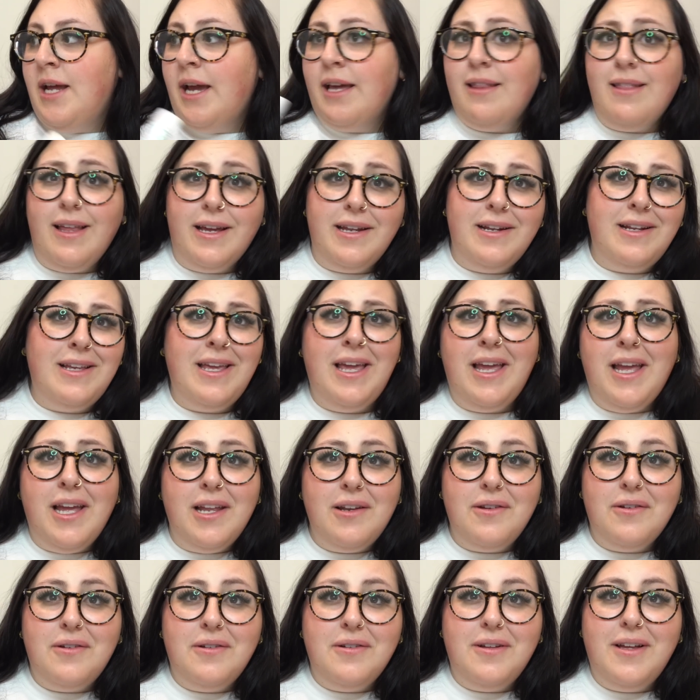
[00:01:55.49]
I light a
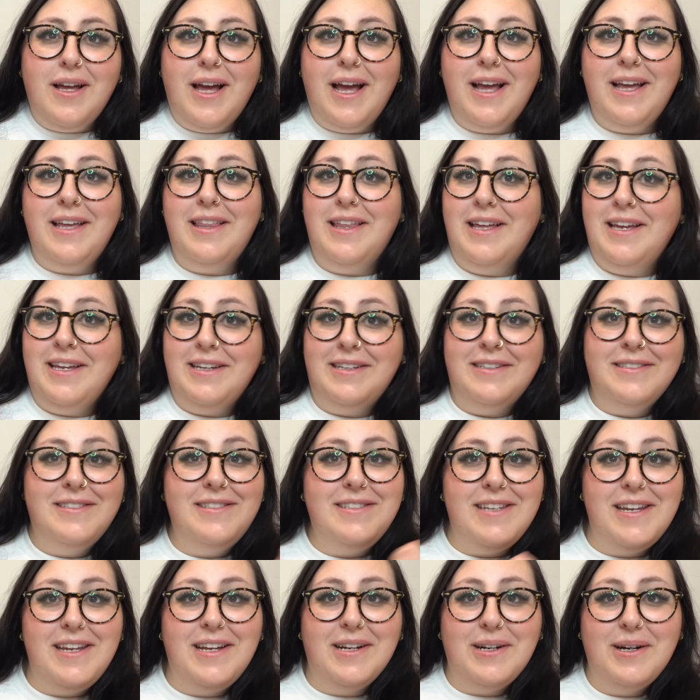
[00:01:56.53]
candle, I like
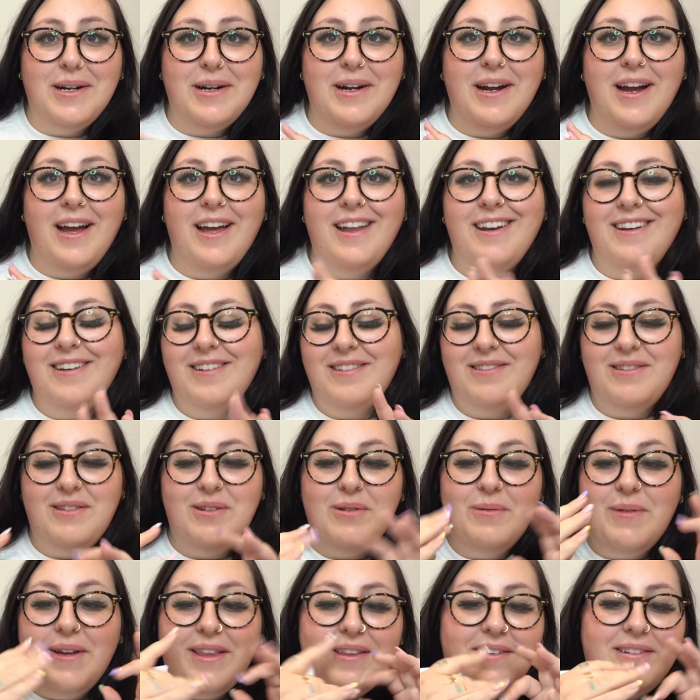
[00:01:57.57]
singer and
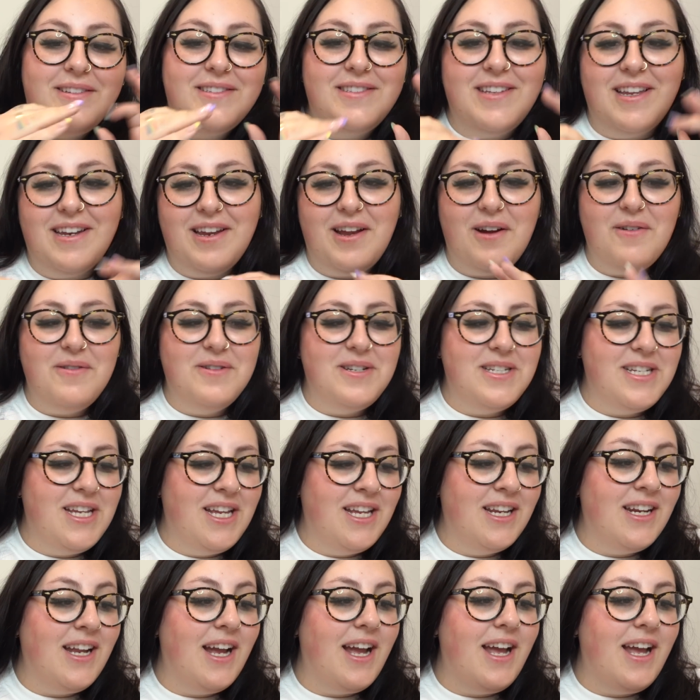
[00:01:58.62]
do my little skincare routine,